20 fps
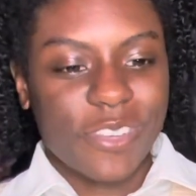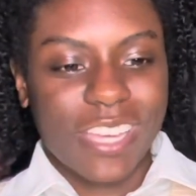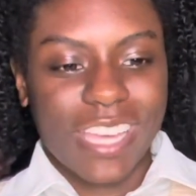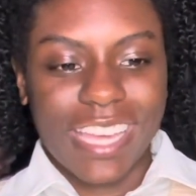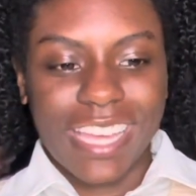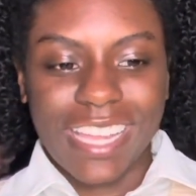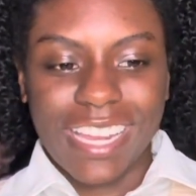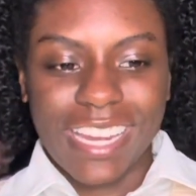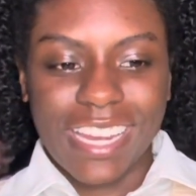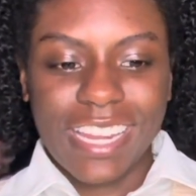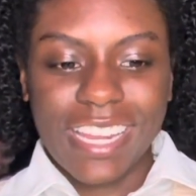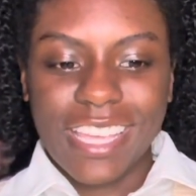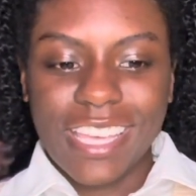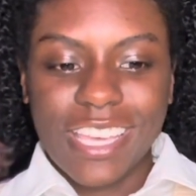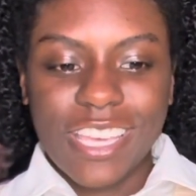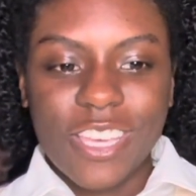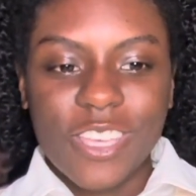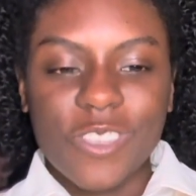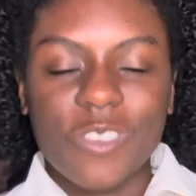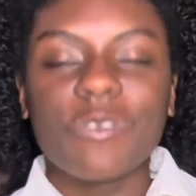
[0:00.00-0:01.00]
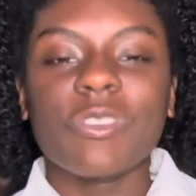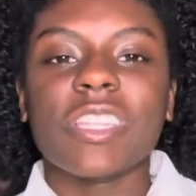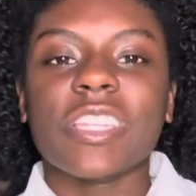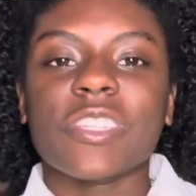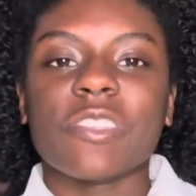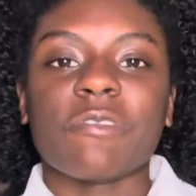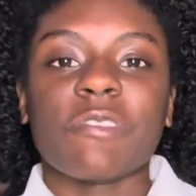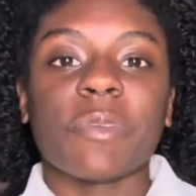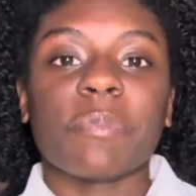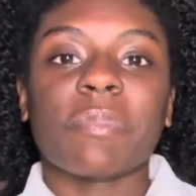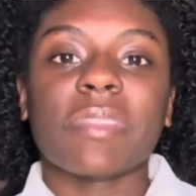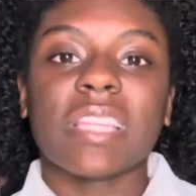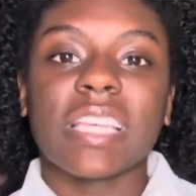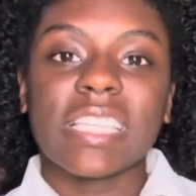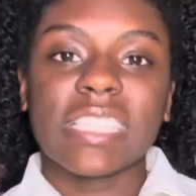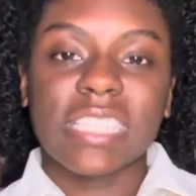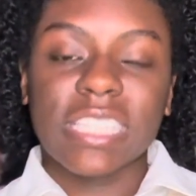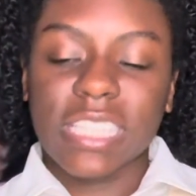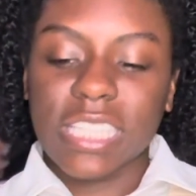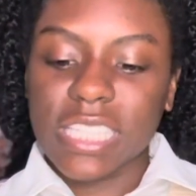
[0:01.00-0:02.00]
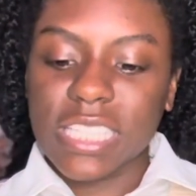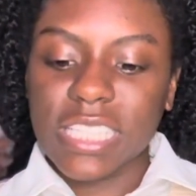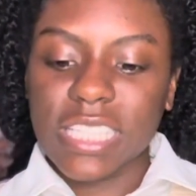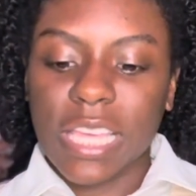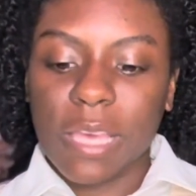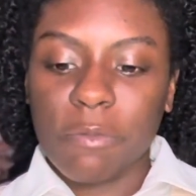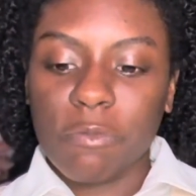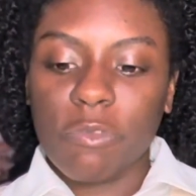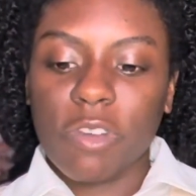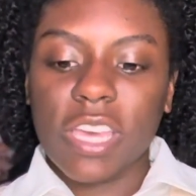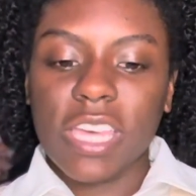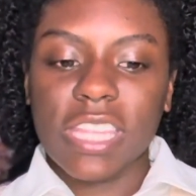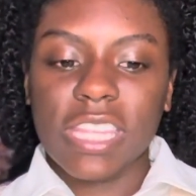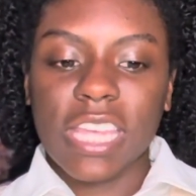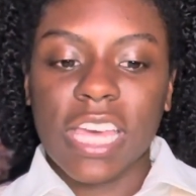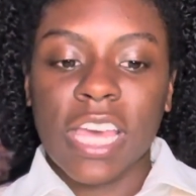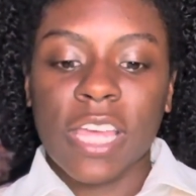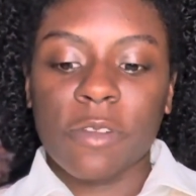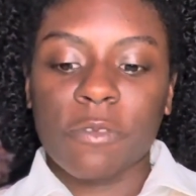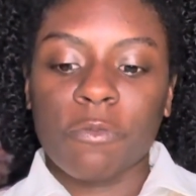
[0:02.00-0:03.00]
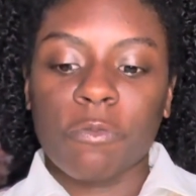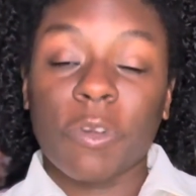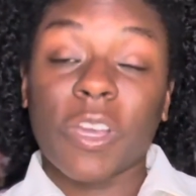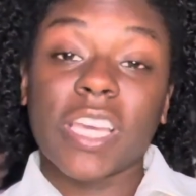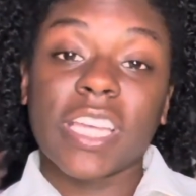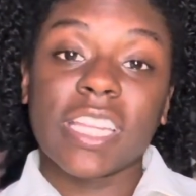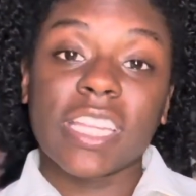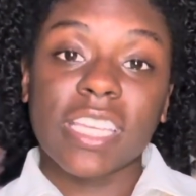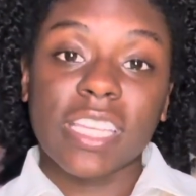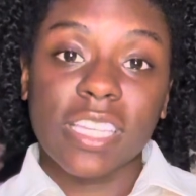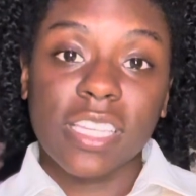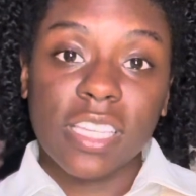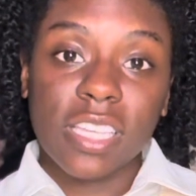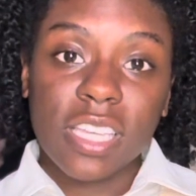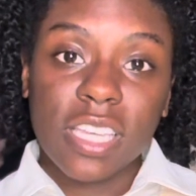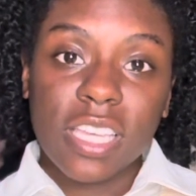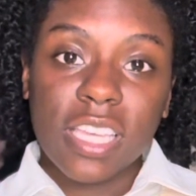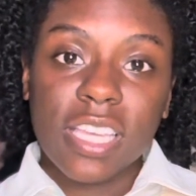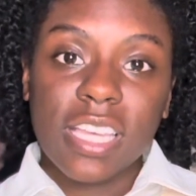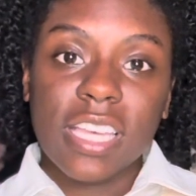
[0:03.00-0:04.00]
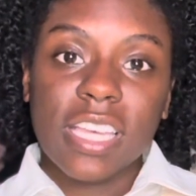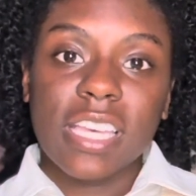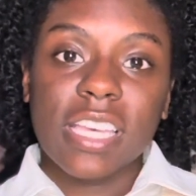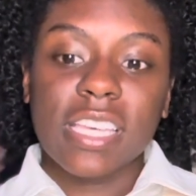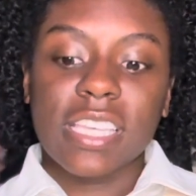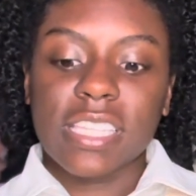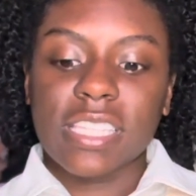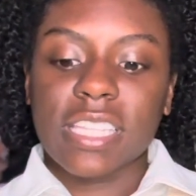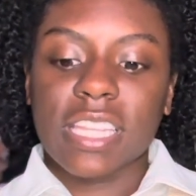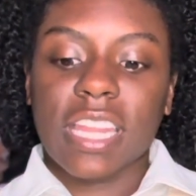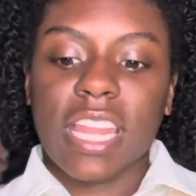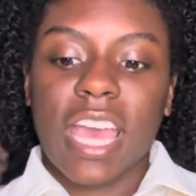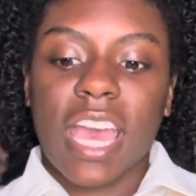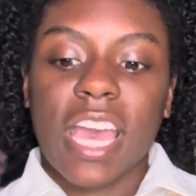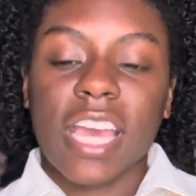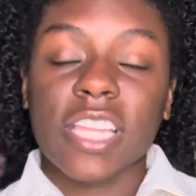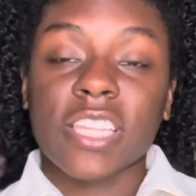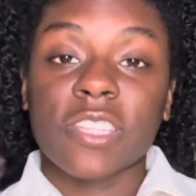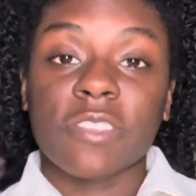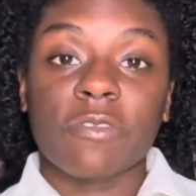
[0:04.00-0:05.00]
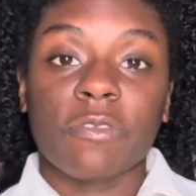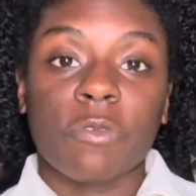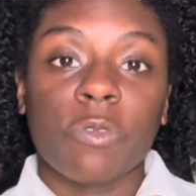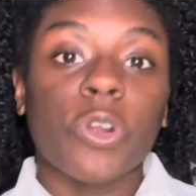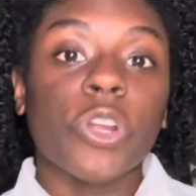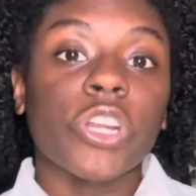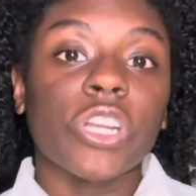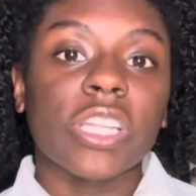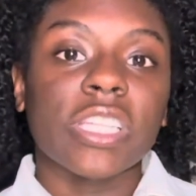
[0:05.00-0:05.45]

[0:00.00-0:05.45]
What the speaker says: You need to replace it the same way that waiting is an active word.